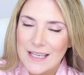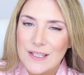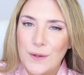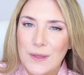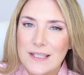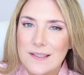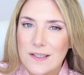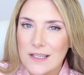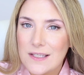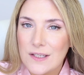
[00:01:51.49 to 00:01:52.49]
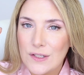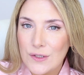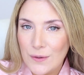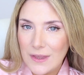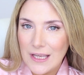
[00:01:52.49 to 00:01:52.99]
So this does
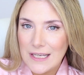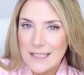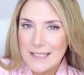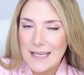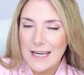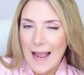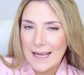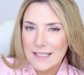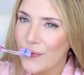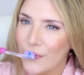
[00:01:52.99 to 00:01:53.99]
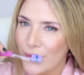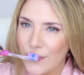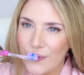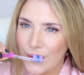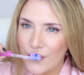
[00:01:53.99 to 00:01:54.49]
two things. It
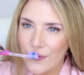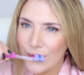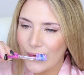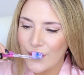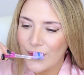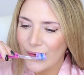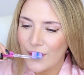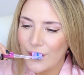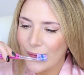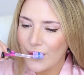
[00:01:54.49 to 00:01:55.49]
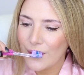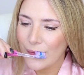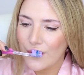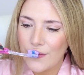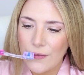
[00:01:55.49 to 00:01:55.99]
activates the blood flow, also
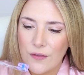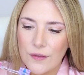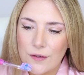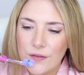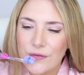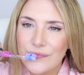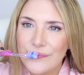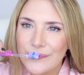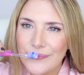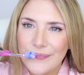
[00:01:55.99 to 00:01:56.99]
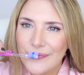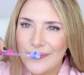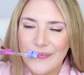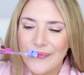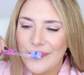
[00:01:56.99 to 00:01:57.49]
exfoliates the lips,
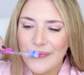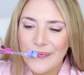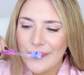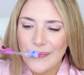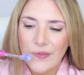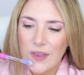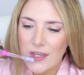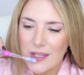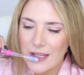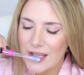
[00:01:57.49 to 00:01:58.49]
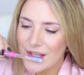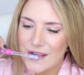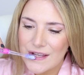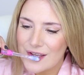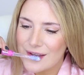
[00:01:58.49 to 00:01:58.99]
and gets rid of
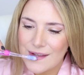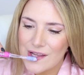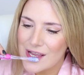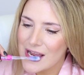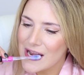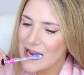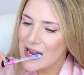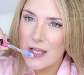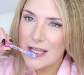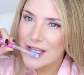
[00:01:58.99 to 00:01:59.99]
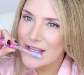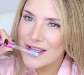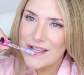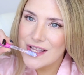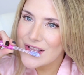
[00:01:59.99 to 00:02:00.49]
any dry, dead skin.